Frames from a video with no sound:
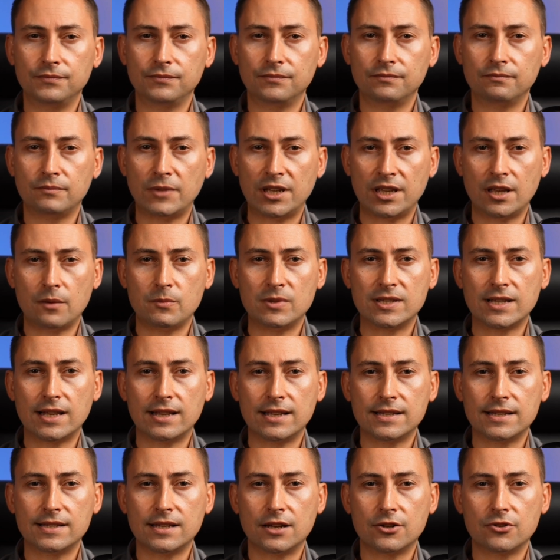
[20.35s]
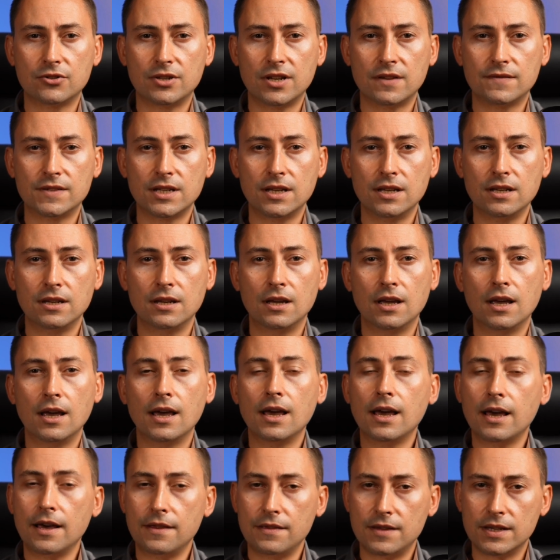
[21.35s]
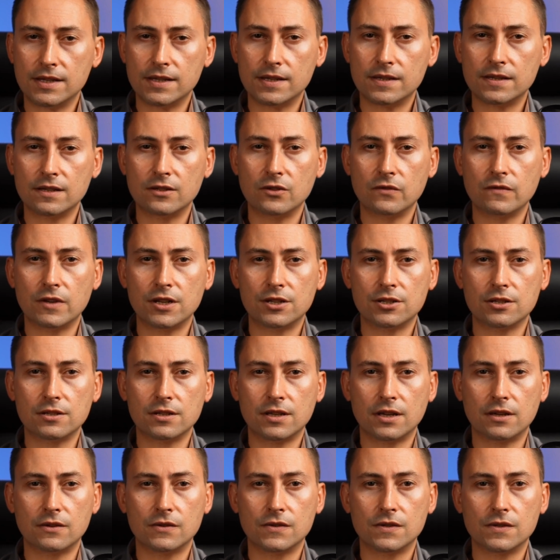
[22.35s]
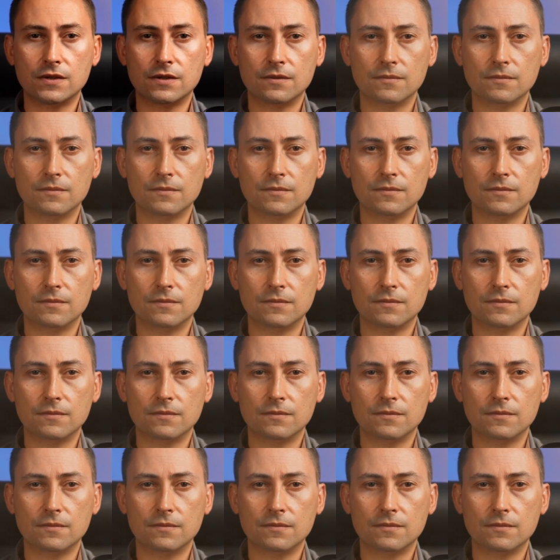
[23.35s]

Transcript: My name is Alexander Nevsky, and this is Innovation Tales.